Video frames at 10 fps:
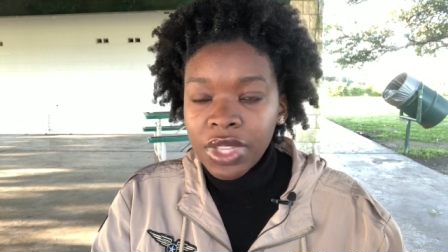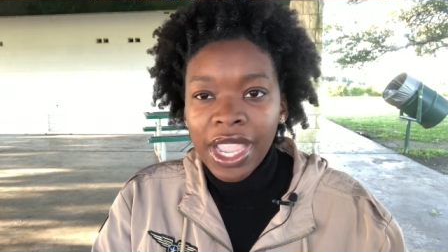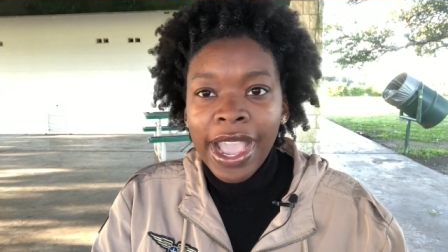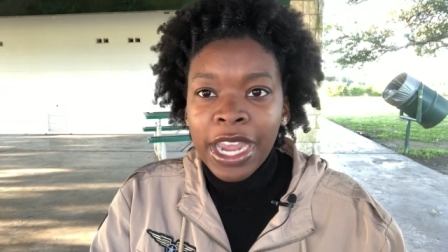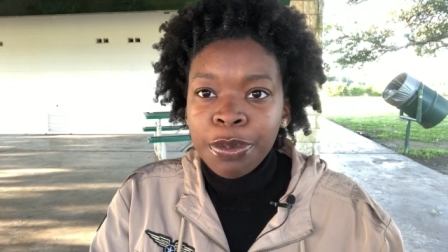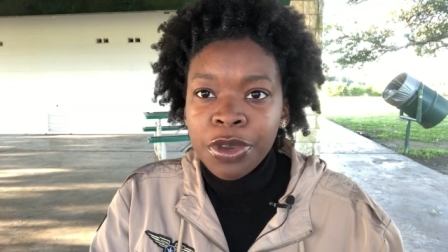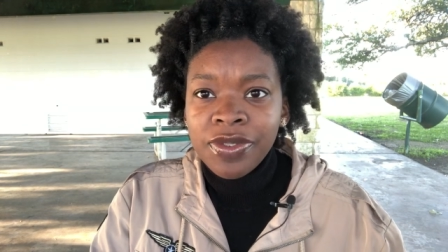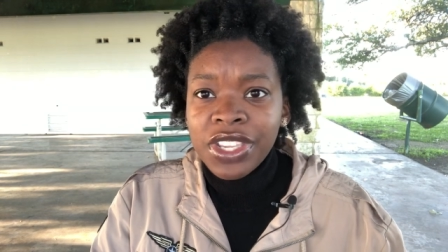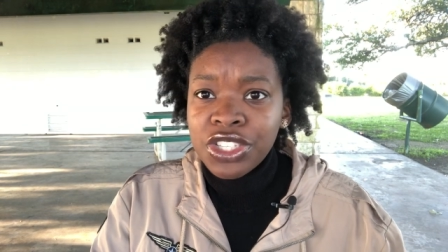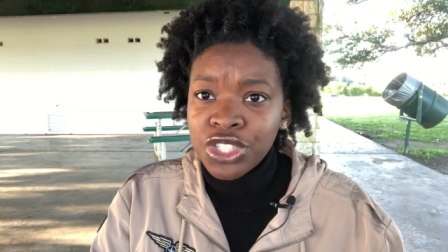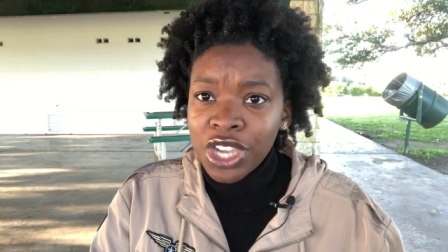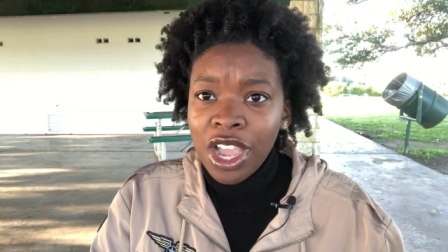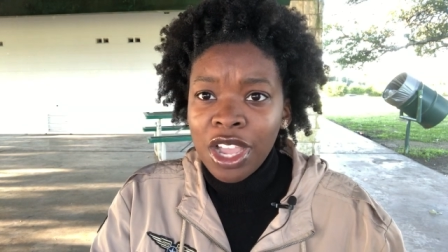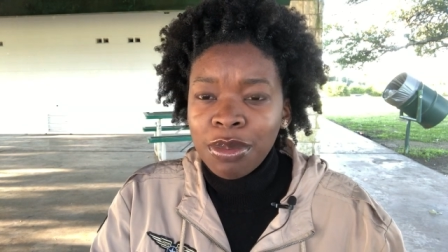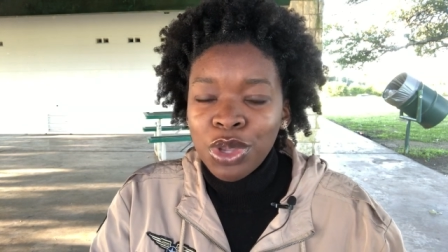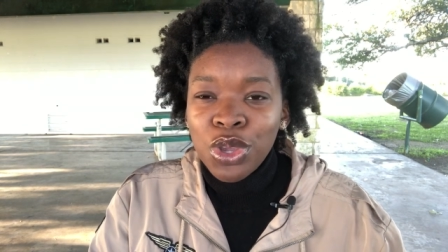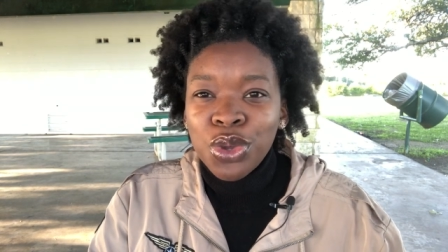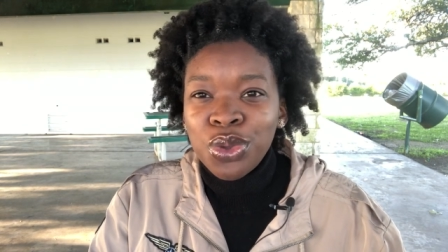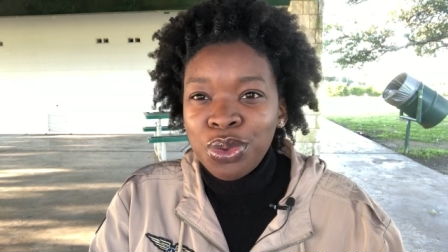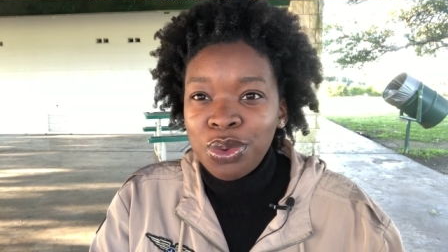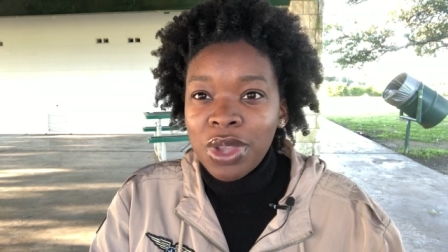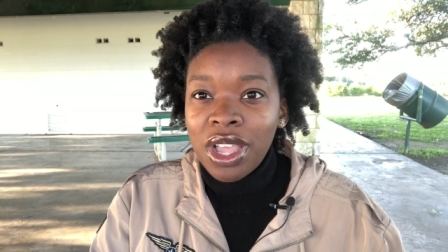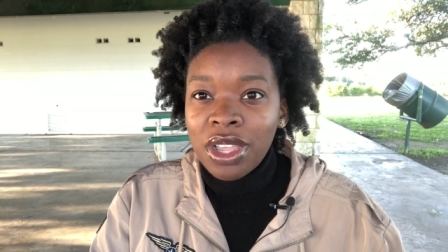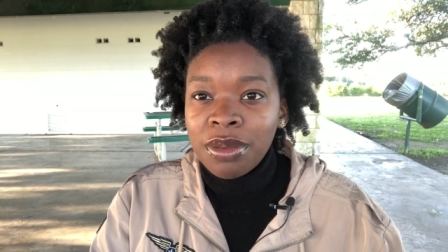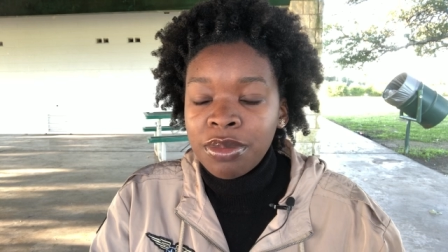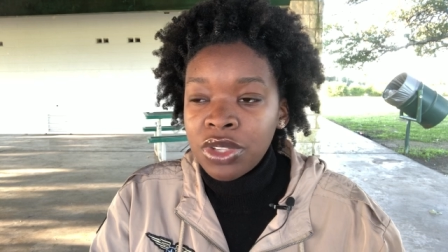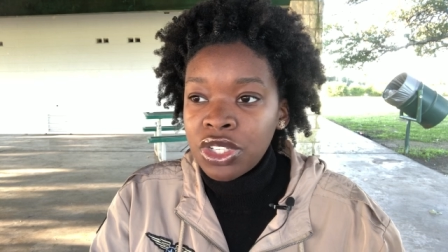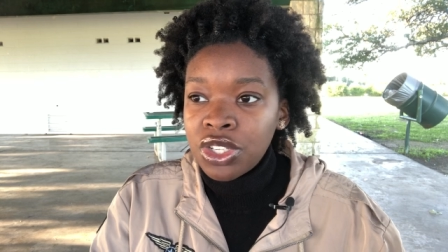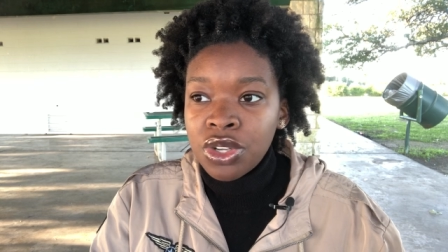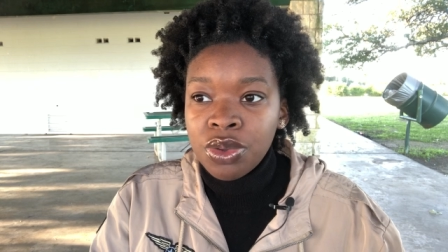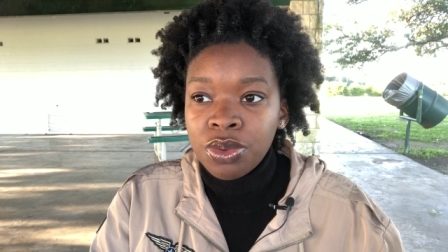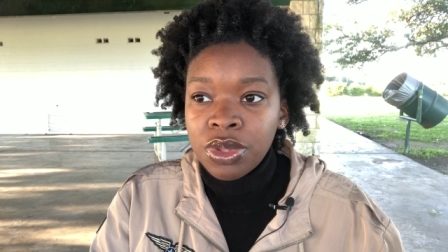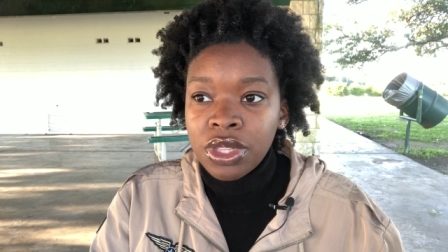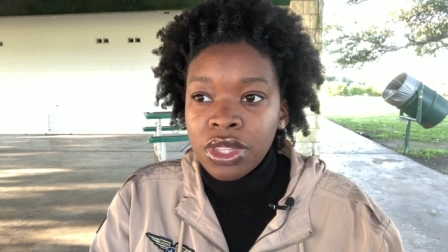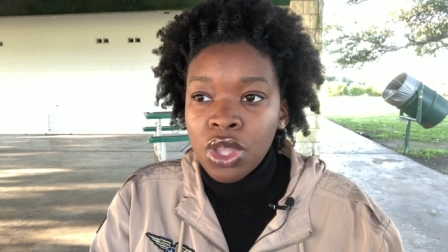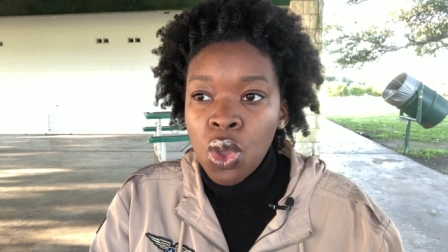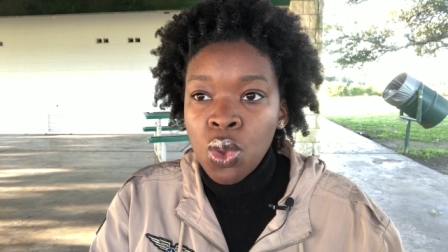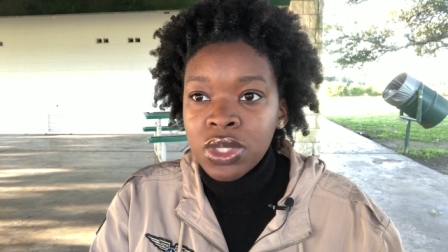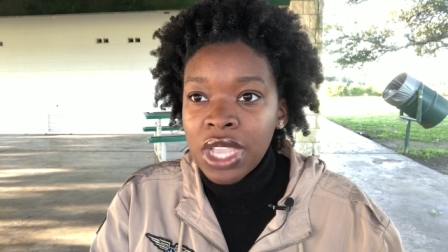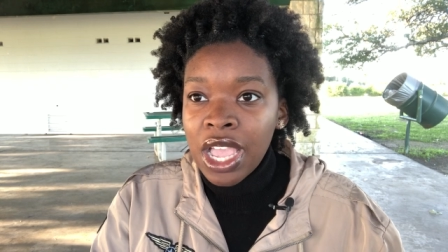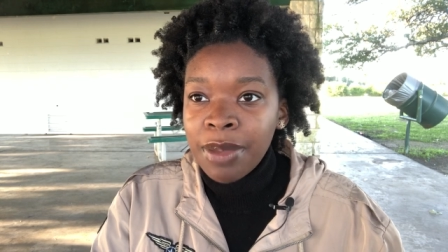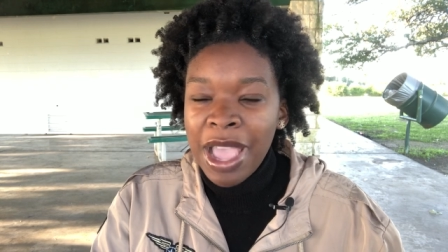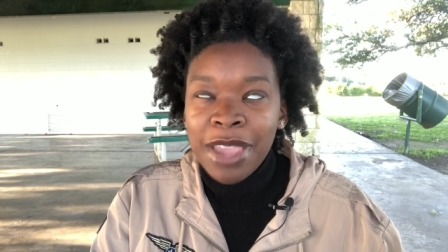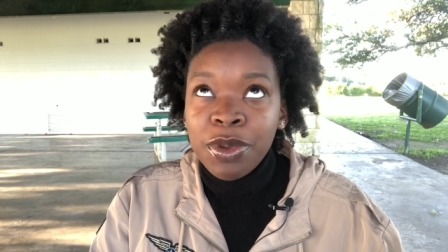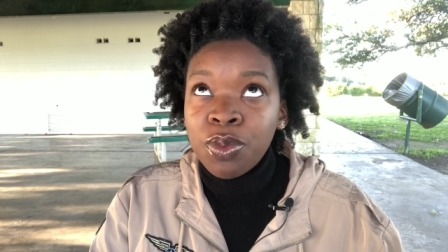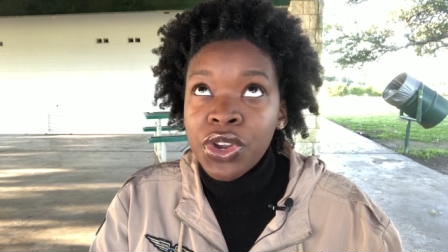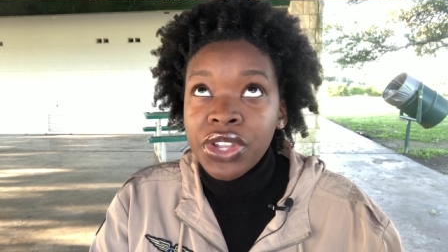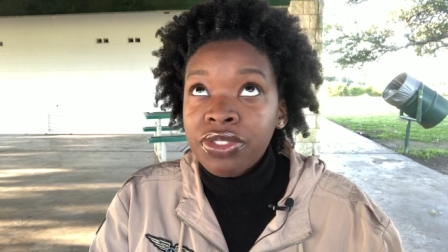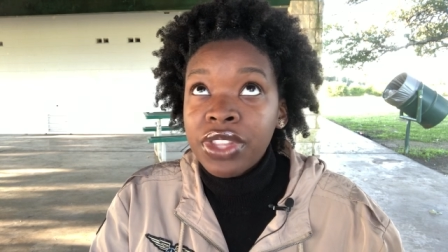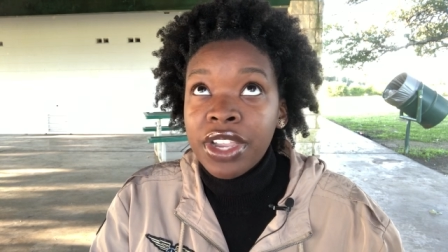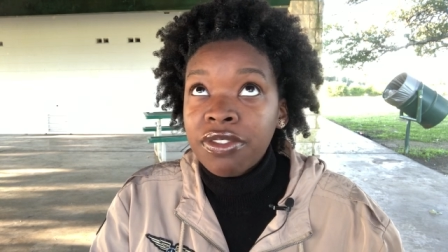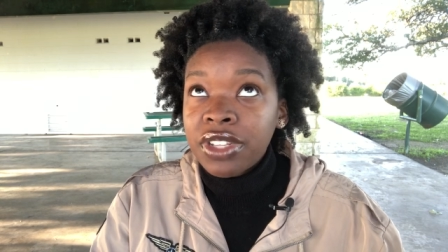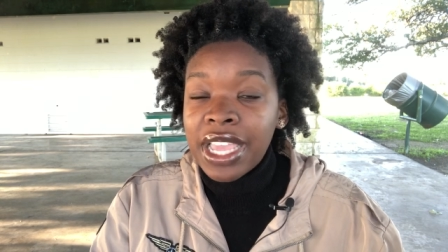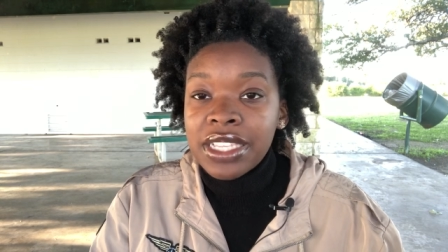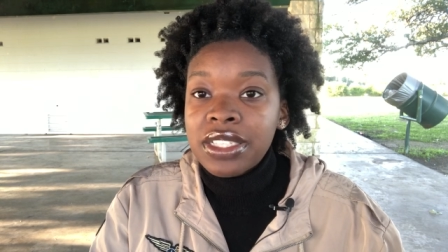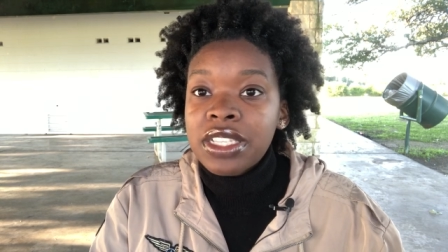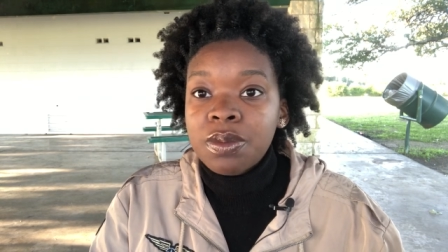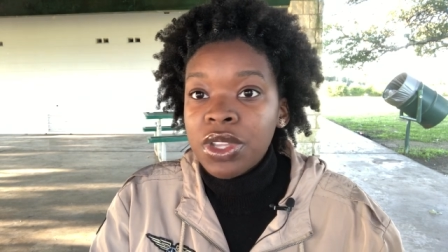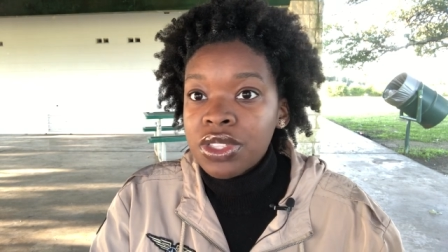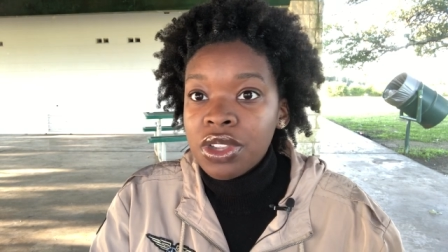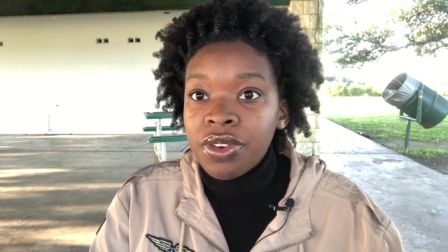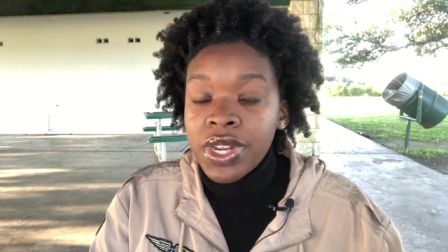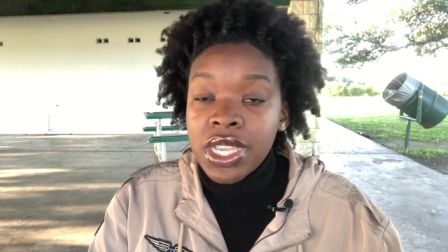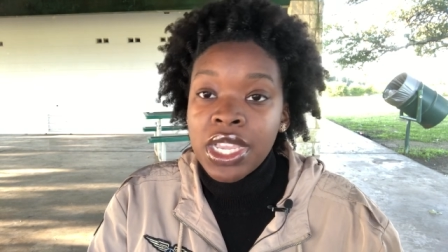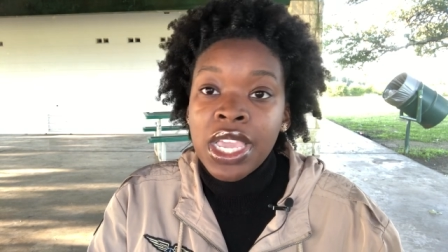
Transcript: at a previous job who, um, you know, the whole time I had been working there for like six months already,